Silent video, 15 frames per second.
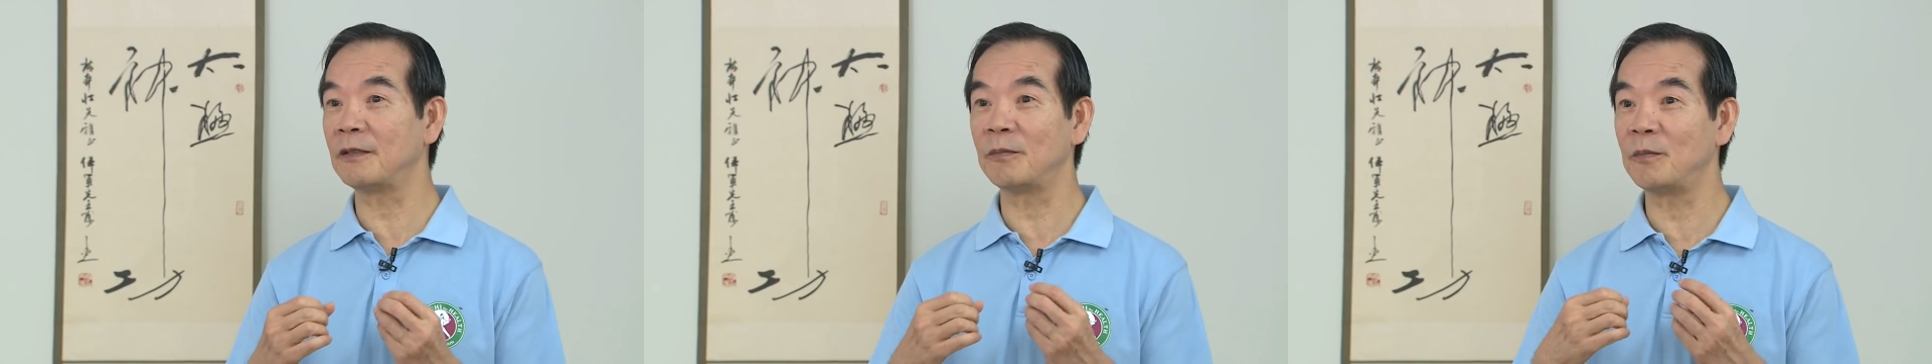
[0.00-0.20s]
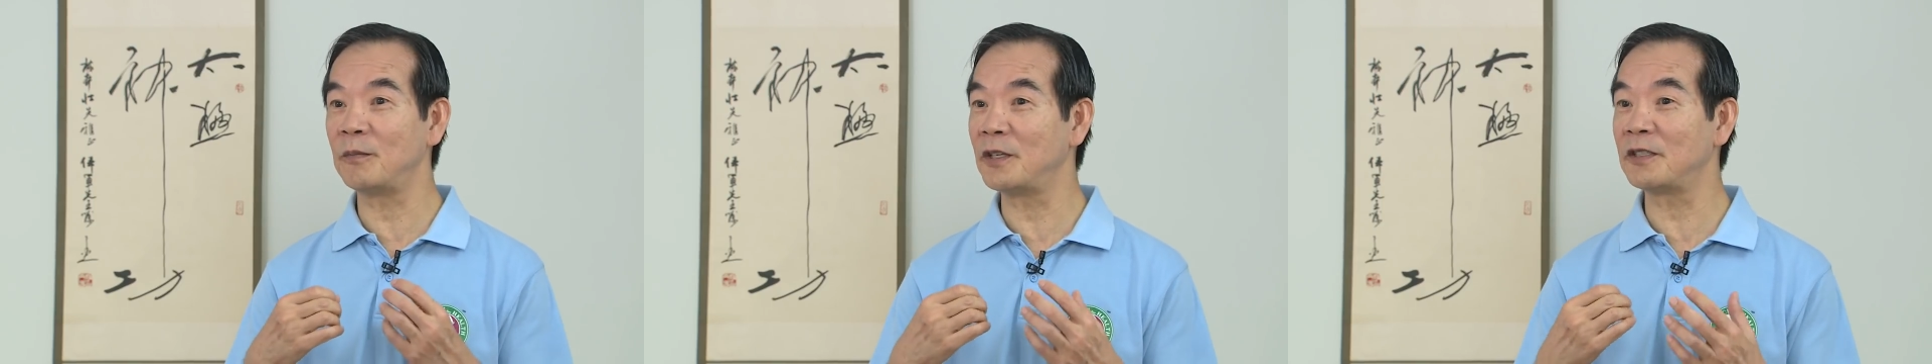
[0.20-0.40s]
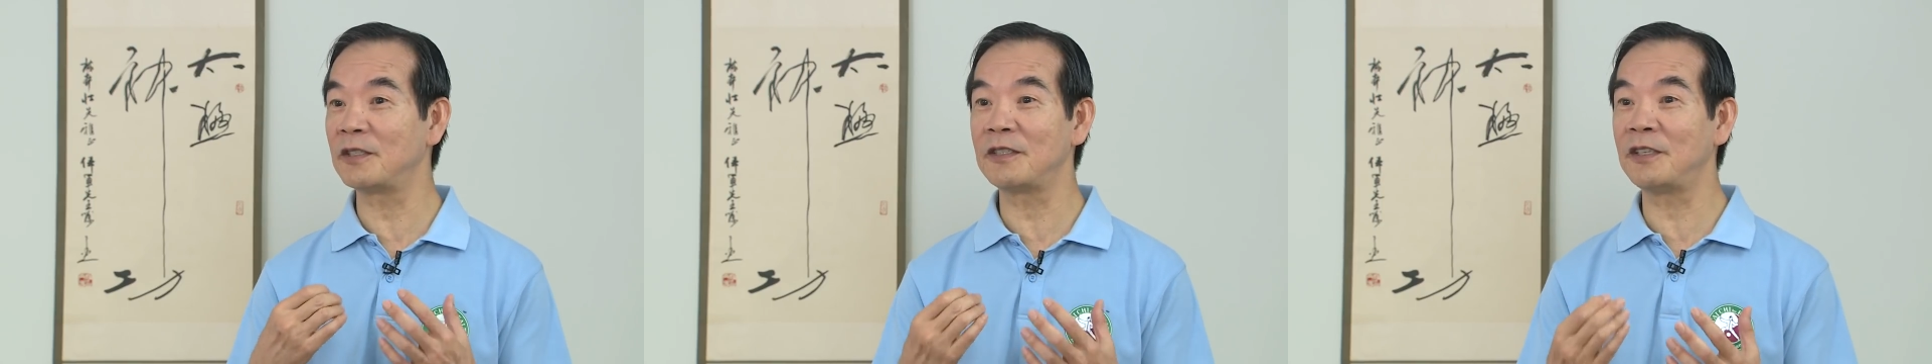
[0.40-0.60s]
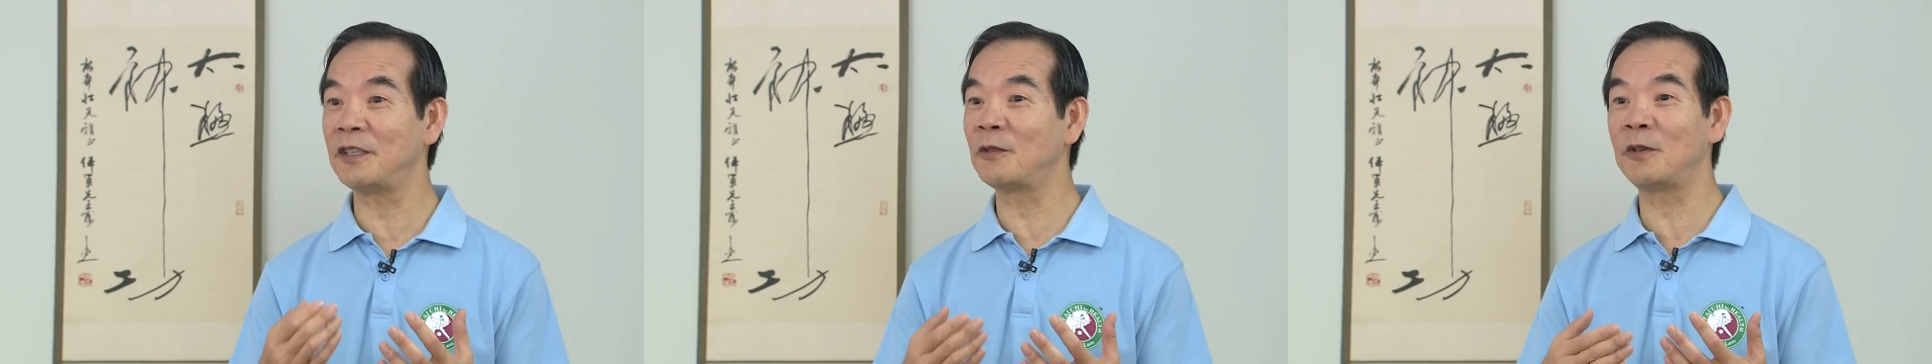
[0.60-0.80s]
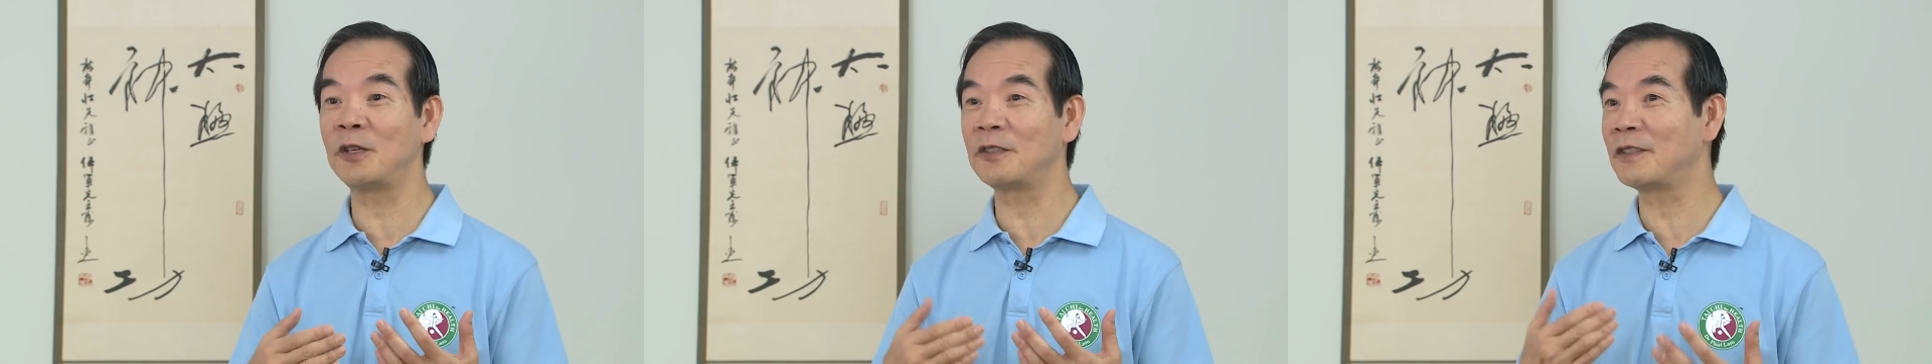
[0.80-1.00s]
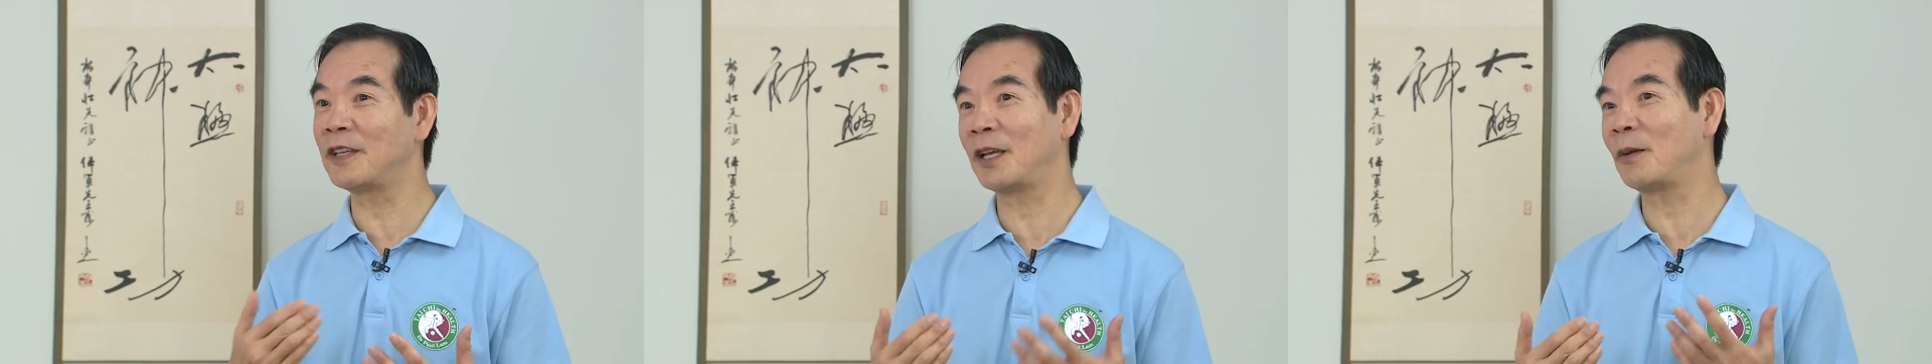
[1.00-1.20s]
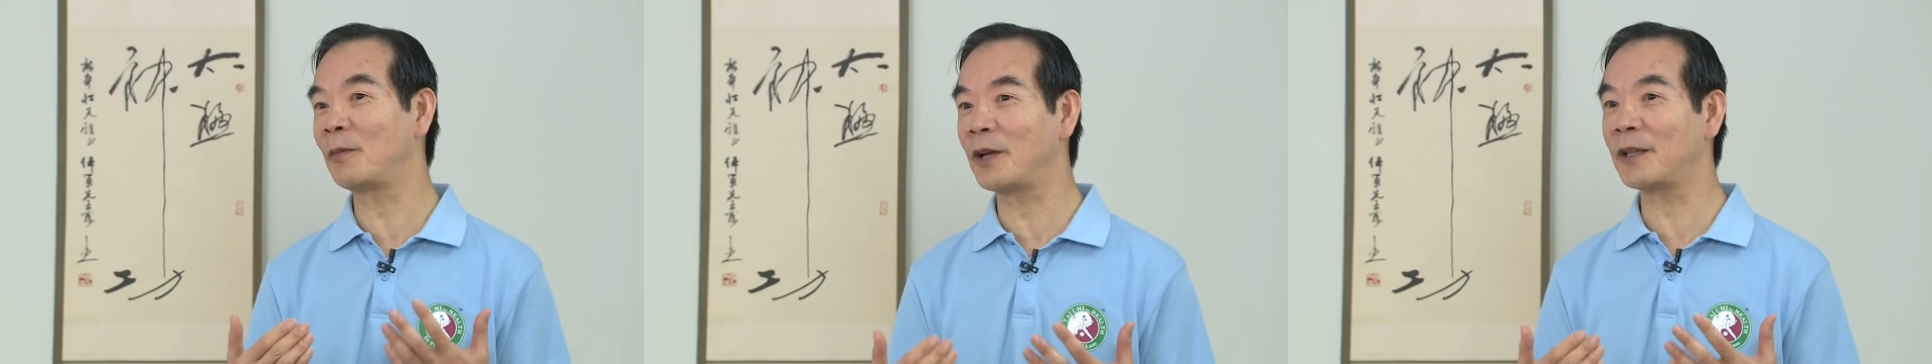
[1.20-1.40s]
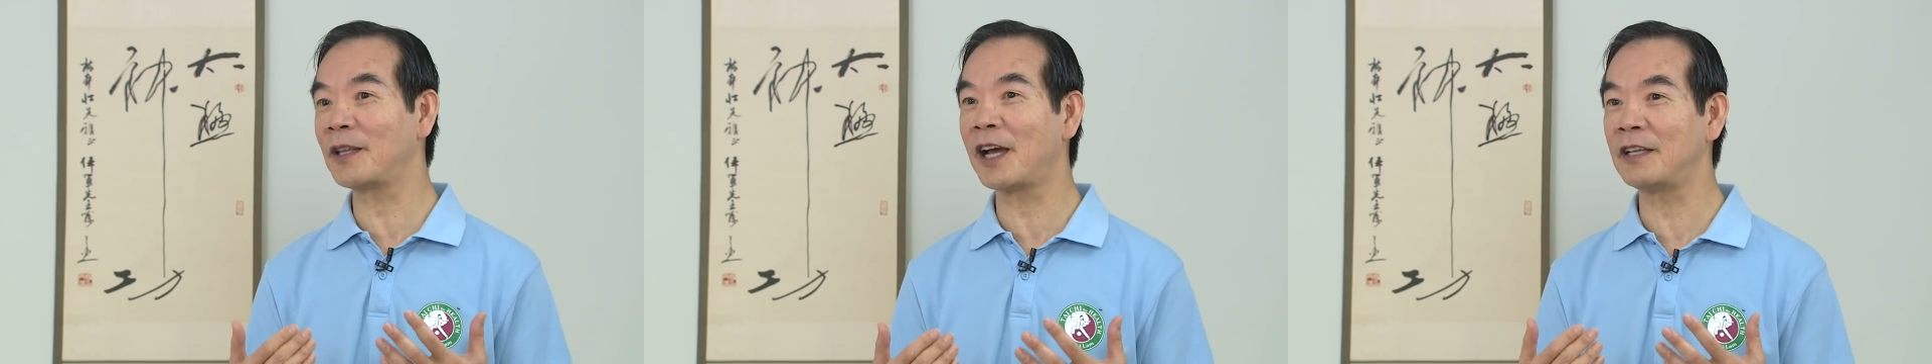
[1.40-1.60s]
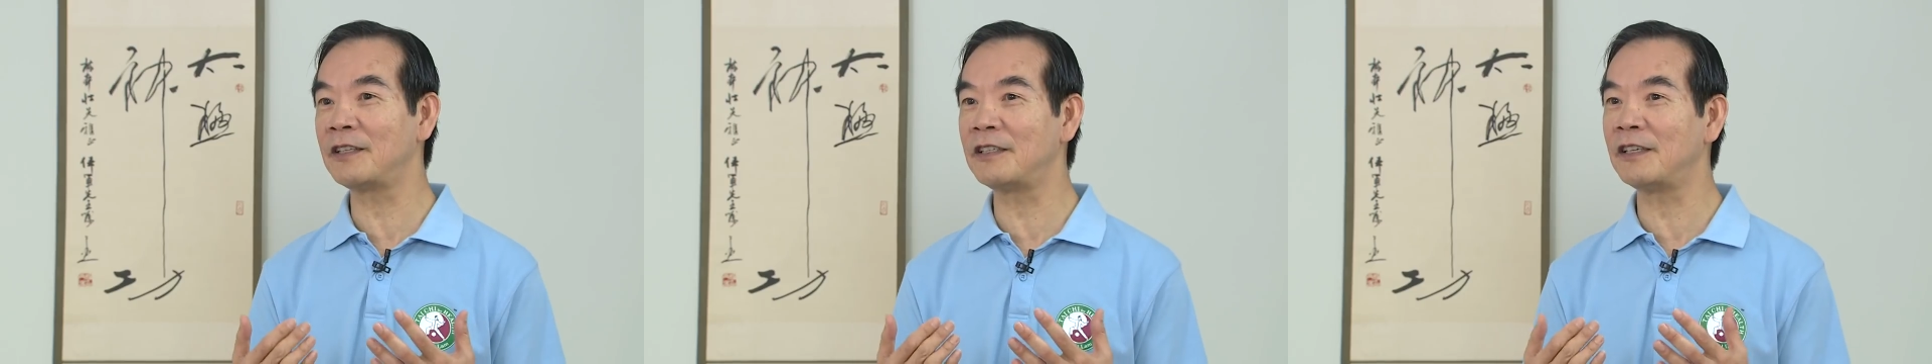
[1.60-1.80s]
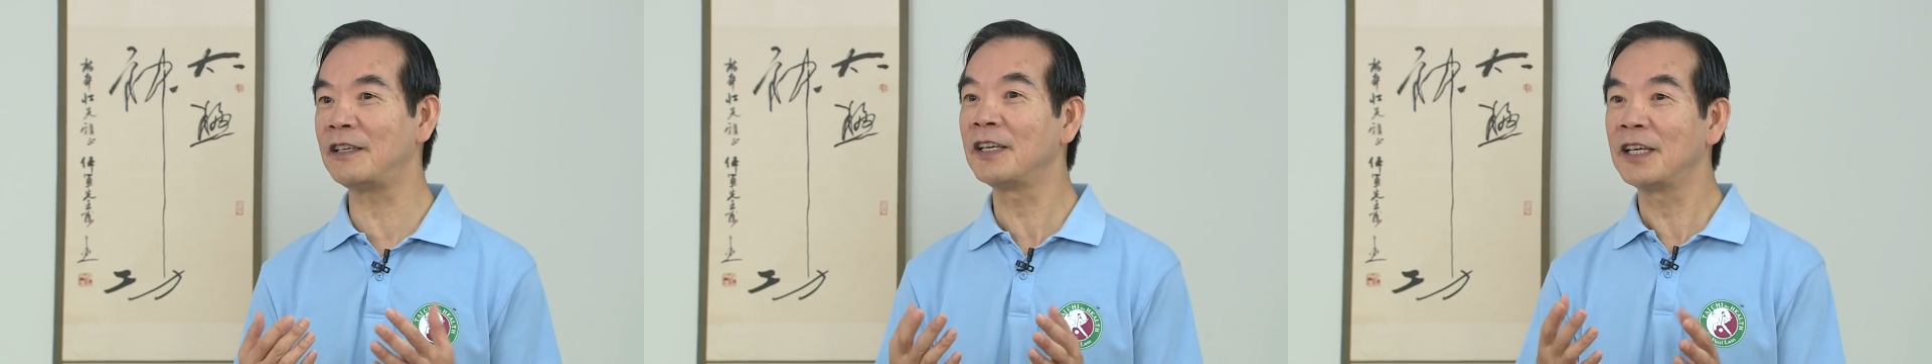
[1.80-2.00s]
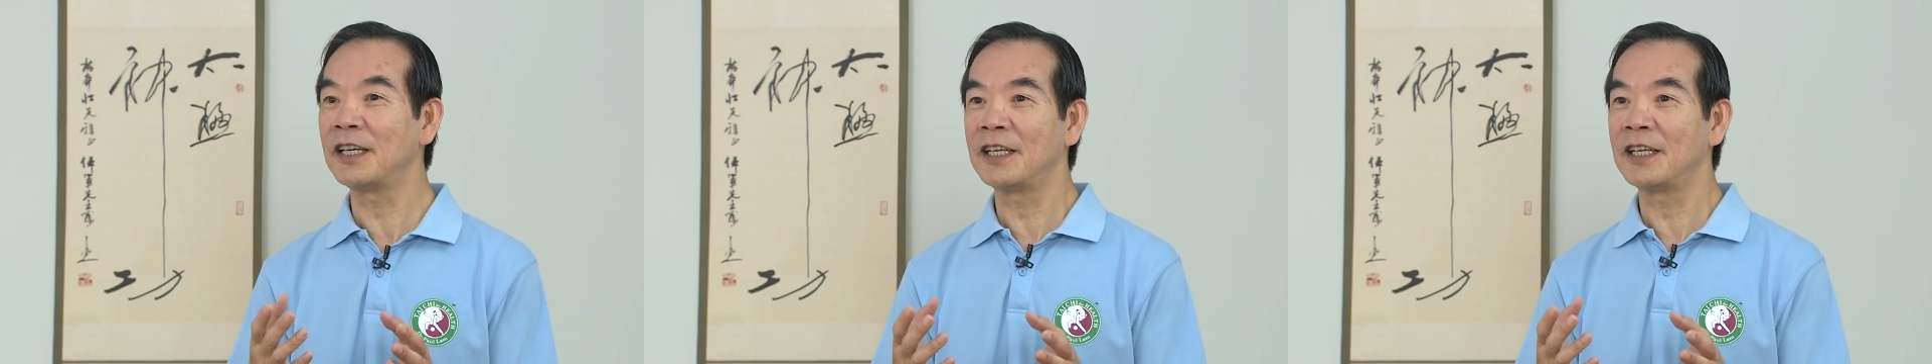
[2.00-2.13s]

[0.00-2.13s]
mysterious thing about Tai Chi